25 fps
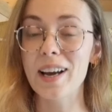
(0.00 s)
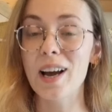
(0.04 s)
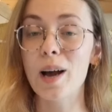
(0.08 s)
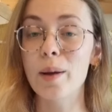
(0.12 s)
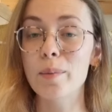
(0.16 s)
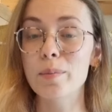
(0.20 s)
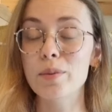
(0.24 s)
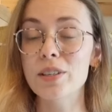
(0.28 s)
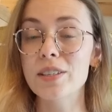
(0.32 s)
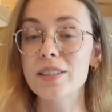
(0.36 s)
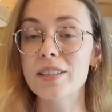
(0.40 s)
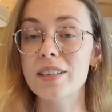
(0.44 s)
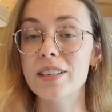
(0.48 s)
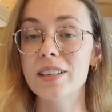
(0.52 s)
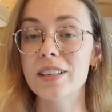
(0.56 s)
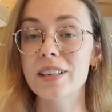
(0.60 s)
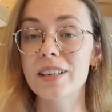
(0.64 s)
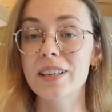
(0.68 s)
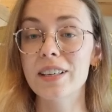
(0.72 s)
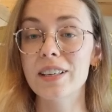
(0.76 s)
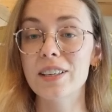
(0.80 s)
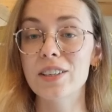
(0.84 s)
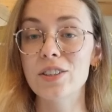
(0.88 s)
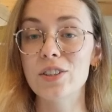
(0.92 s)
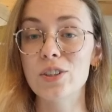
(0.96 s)
I'm just going
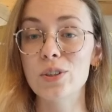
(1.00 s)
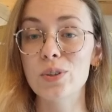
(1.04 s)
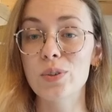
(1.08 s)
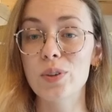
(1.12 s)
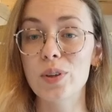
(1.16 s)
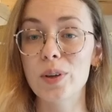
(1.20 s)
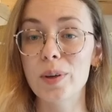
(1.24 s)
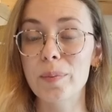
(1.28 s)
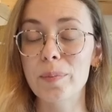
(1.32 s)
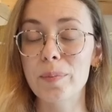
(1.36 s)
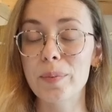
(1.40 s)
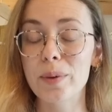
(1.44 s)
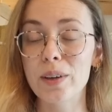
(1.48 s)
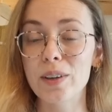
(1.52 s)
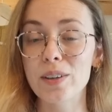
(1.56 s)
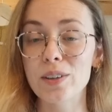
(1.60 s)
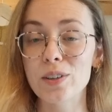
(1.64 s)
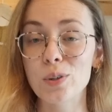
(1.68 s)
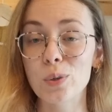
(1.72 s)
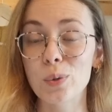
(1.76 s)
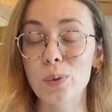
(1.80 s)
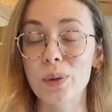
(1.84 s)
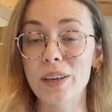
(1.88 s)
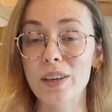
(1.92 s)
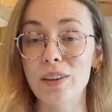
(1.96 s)
to do them
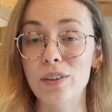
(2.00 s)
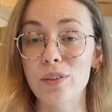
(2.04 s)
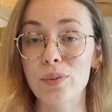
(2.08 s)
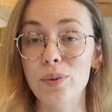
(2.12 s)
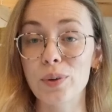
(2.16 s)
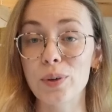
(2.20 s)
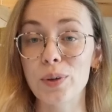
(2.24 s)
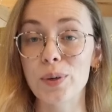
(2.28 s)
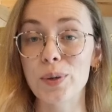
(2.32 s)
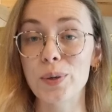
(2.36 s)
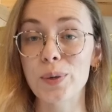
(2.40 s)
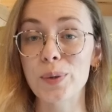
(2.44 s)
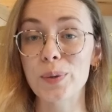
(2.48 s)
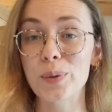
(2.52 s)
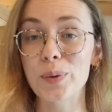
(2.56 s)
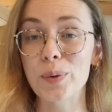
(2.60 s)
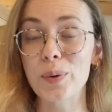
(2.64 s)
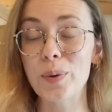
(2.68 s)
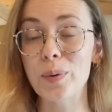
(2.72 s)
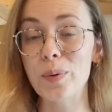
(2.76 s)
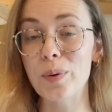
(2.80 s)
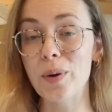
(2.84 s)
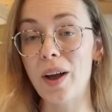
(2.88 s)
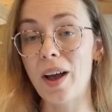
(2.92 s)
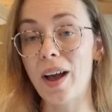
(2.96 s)
talking through
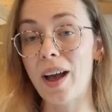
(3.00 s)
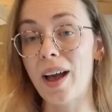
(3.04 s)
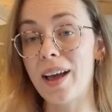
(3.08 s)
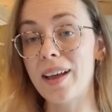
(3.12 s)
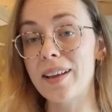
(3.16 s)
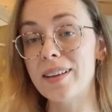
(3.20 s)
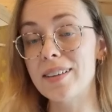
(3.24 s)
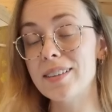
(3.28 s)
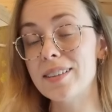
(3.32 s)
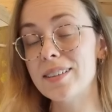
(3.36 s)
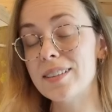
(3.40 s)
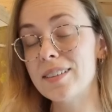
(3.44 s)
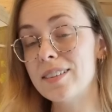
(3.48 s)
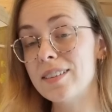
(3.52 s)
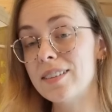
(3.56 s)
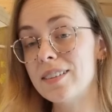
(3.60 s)
and